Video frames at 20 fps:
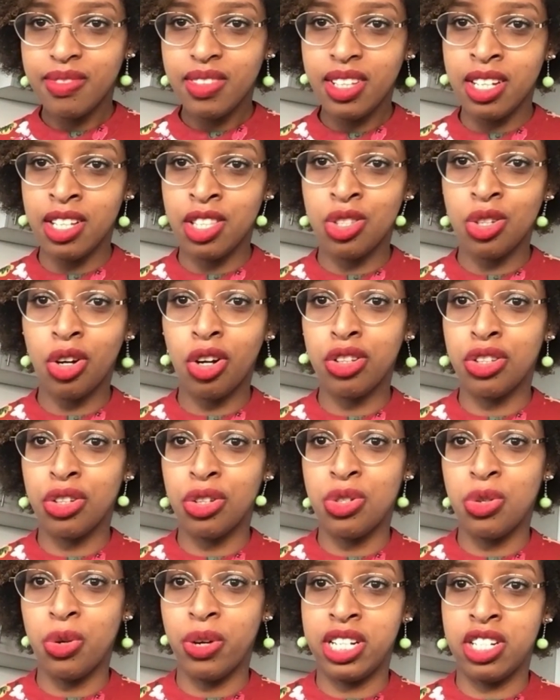It's all
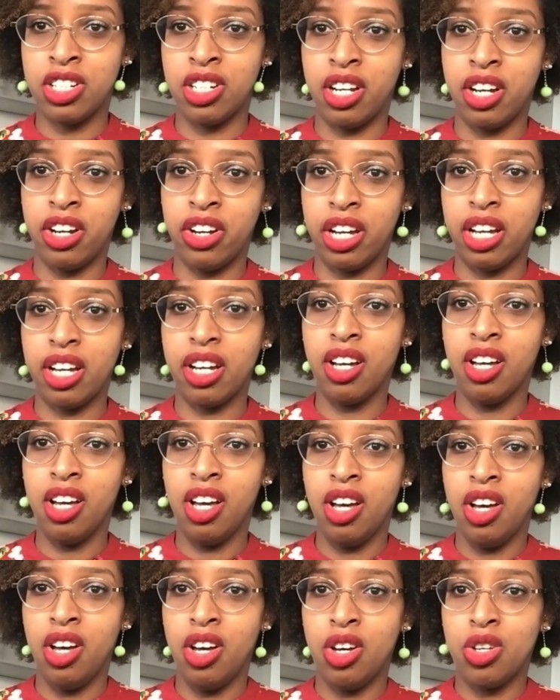due to engineering.
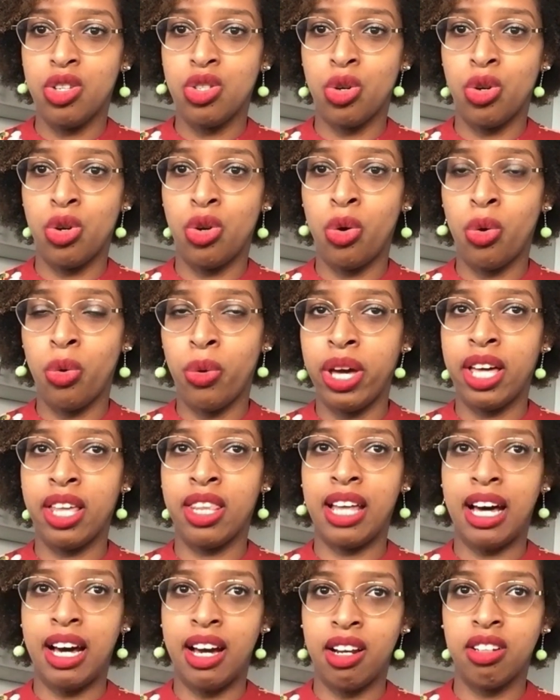So
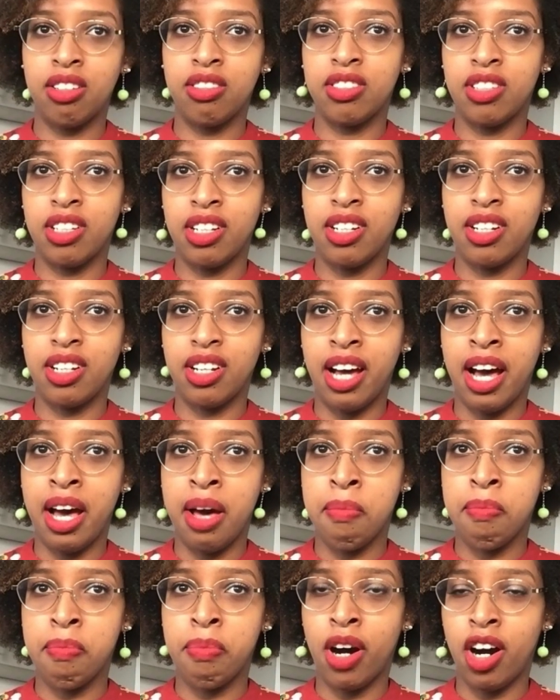knowing that
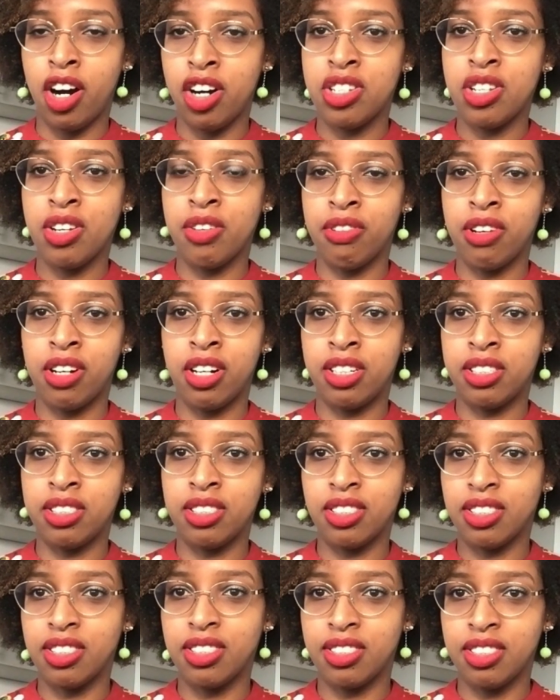I'm part of a
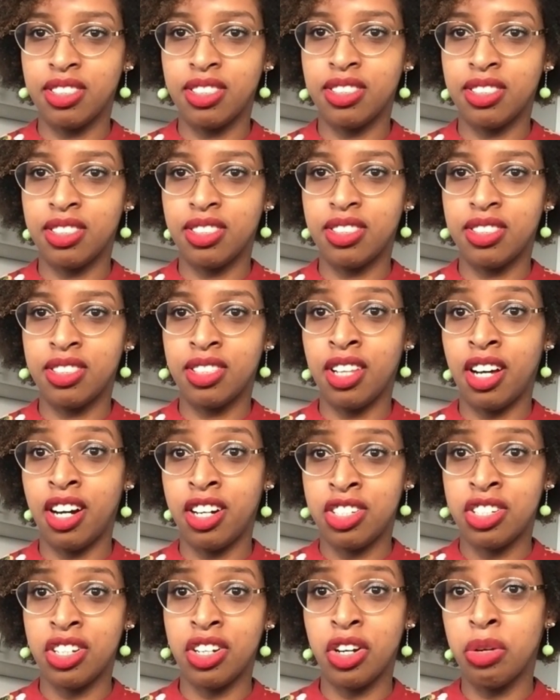
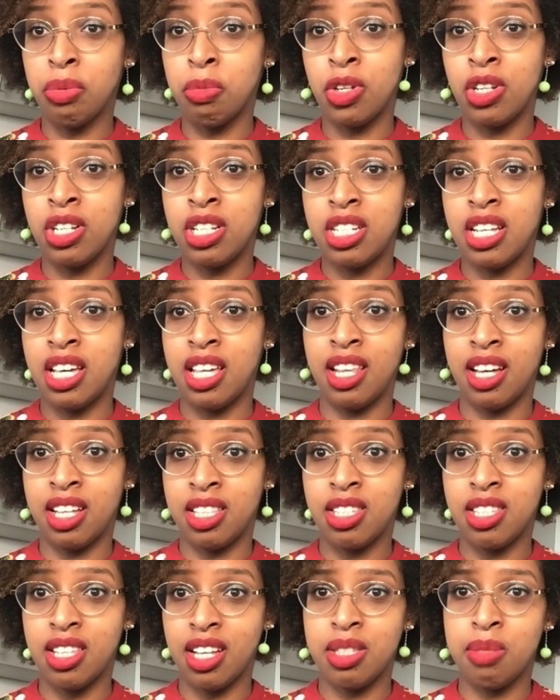larger community
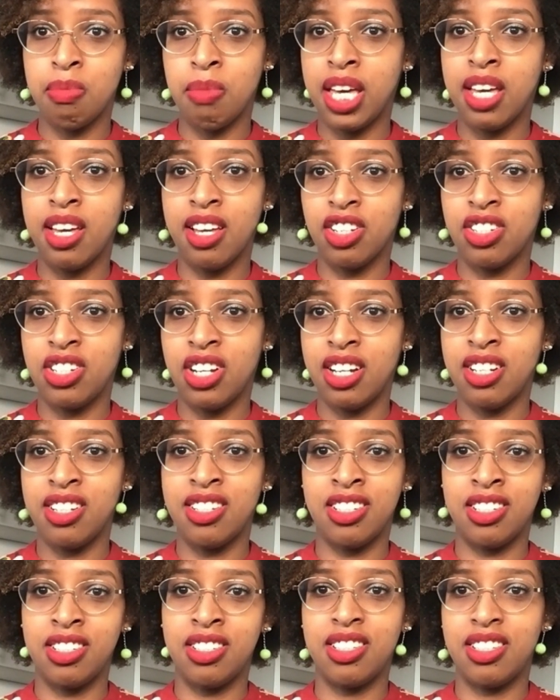that's making
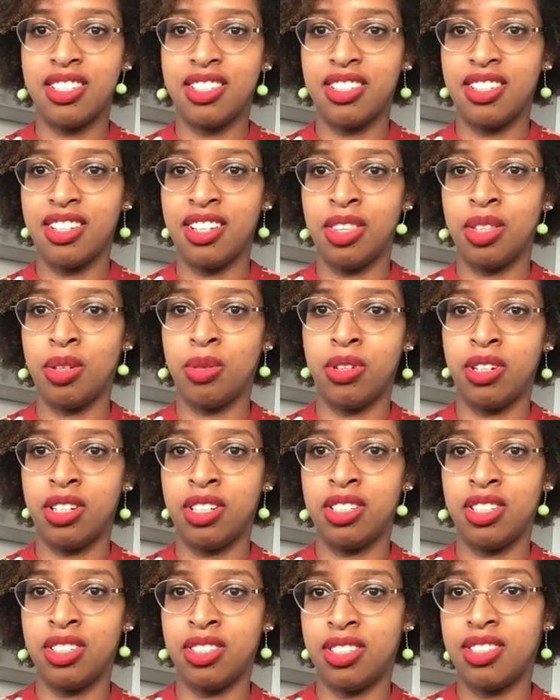changes in the
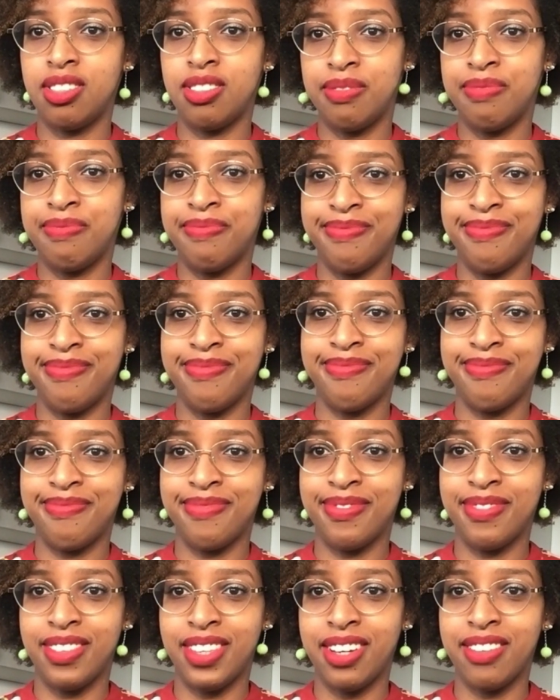world is
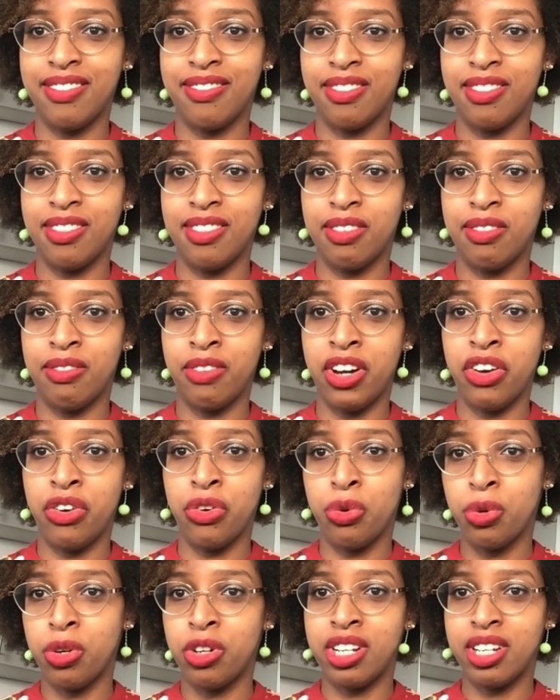
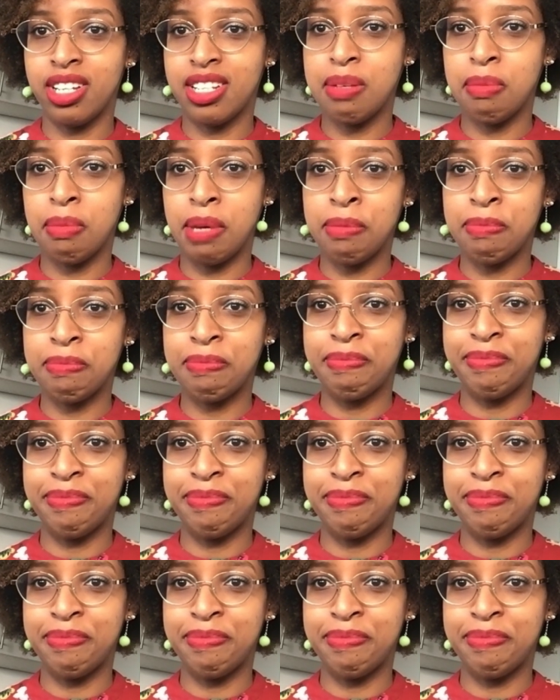very rewarding to me.